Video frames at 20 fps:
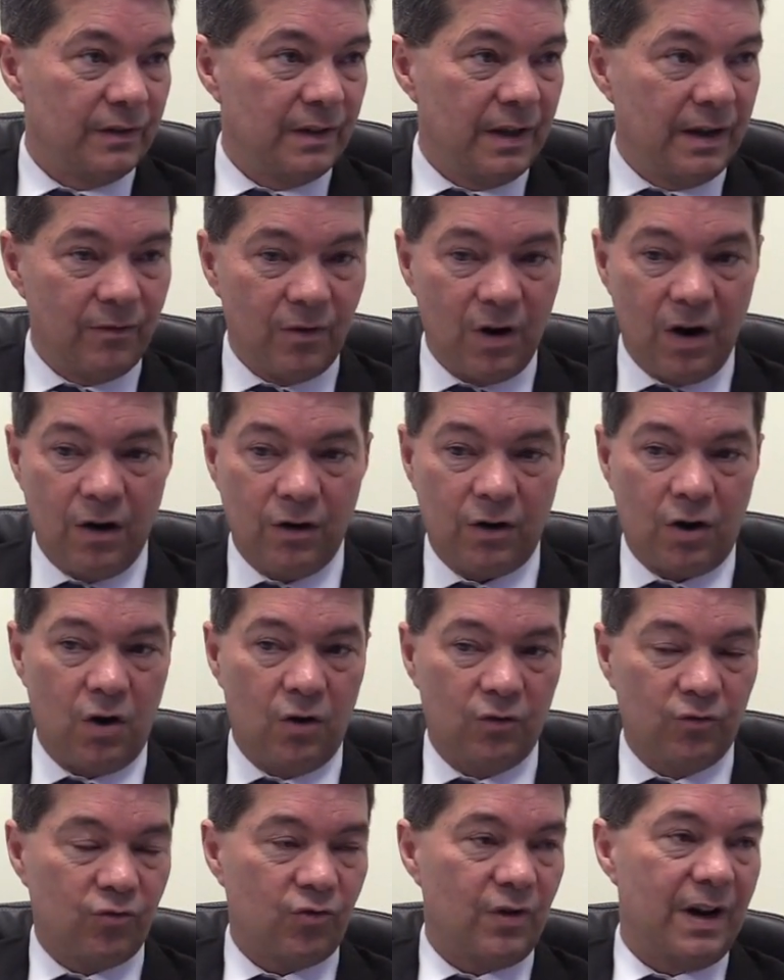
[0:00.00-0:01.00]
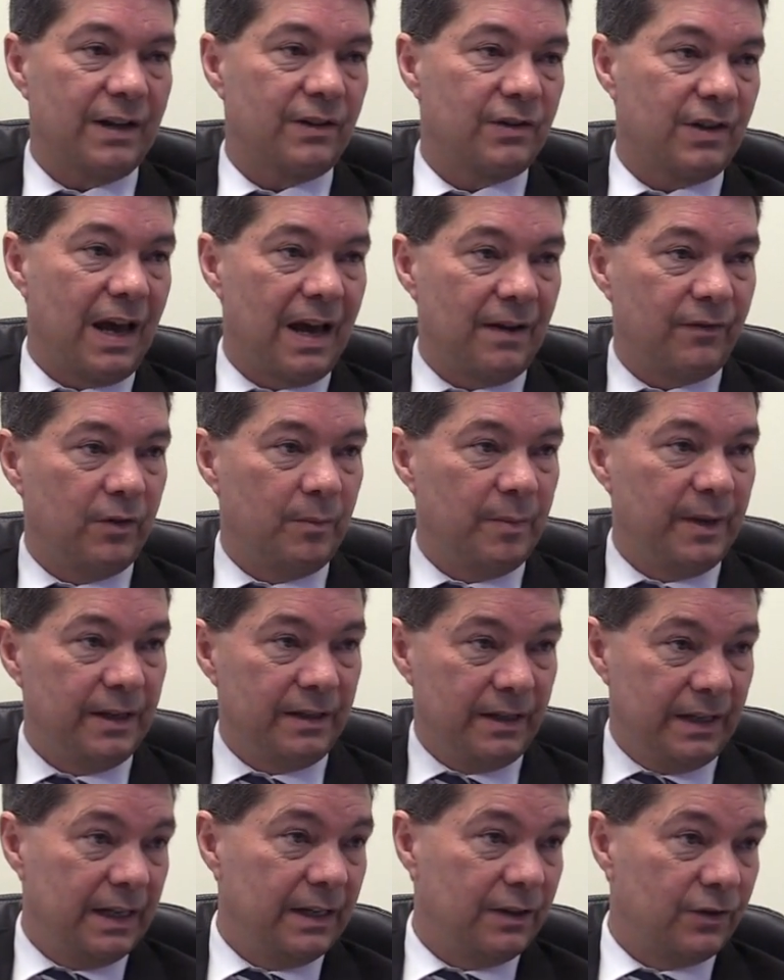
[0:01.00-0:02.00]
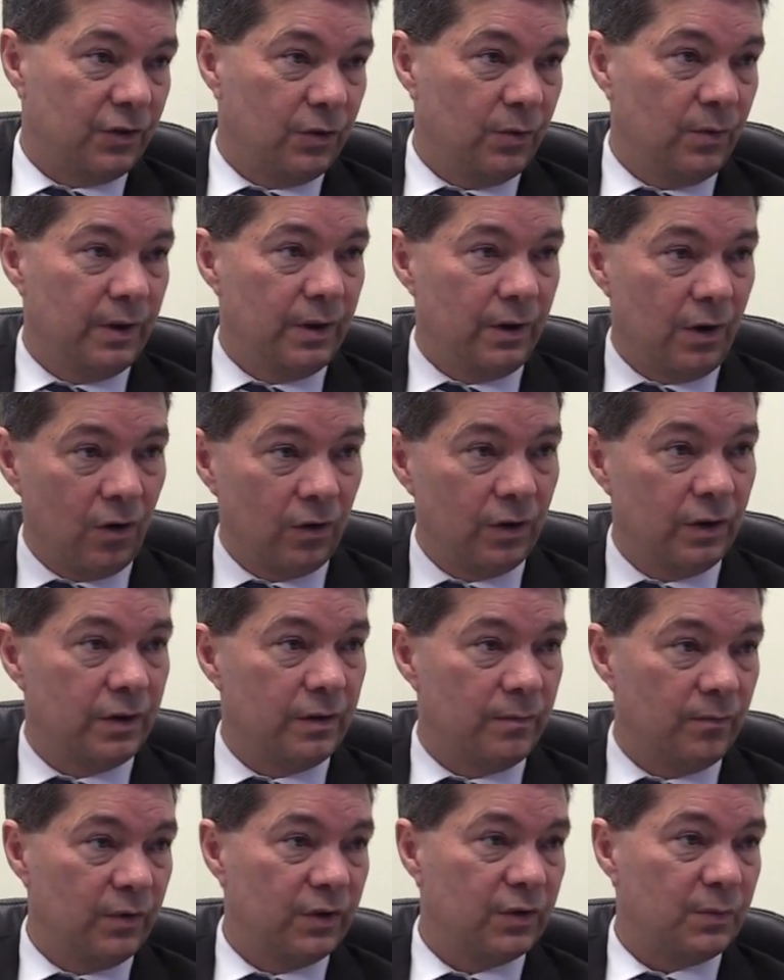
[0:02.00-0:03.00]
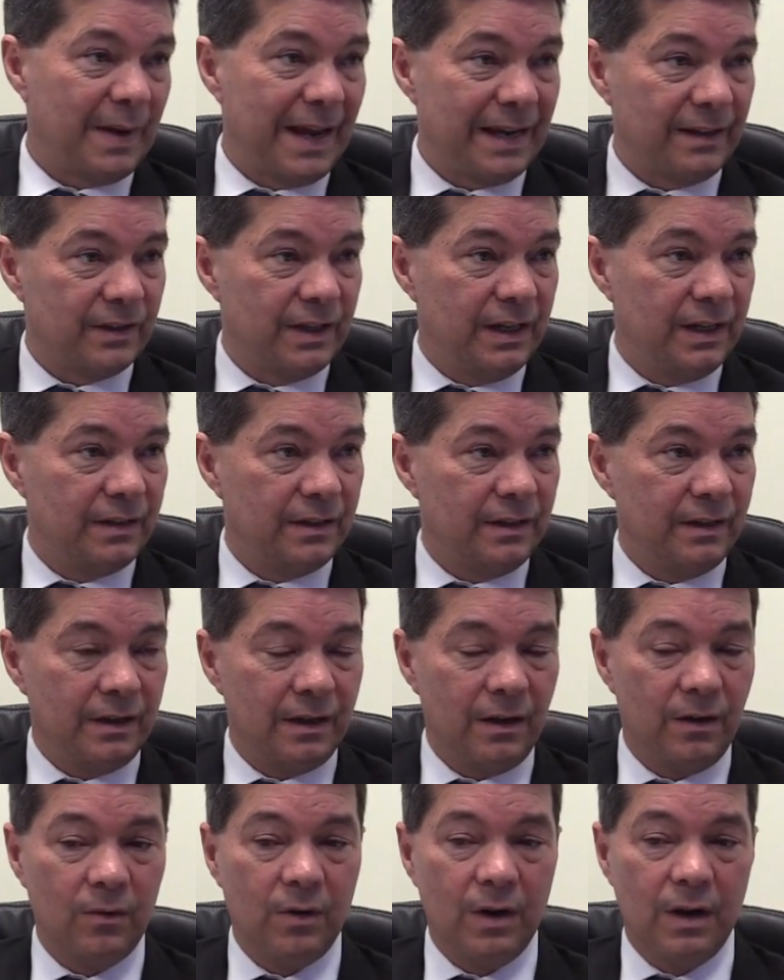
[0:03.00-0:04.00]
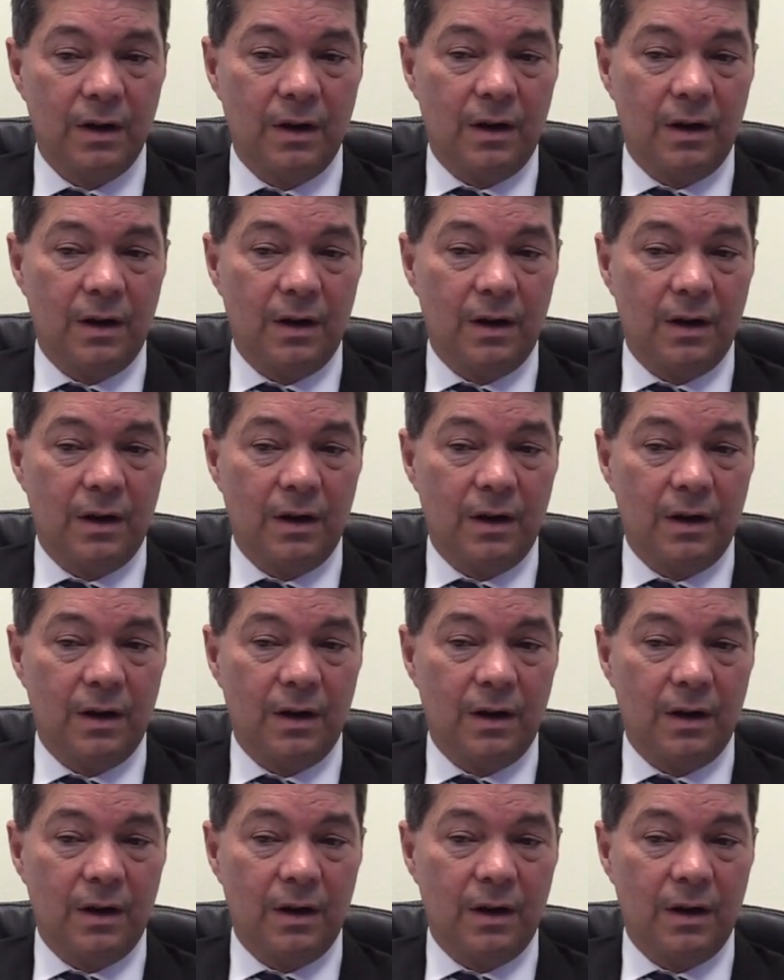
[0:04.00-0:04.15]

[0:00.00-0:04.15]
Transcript: There are contracts that have to be adhered to and honoured and respected, you know.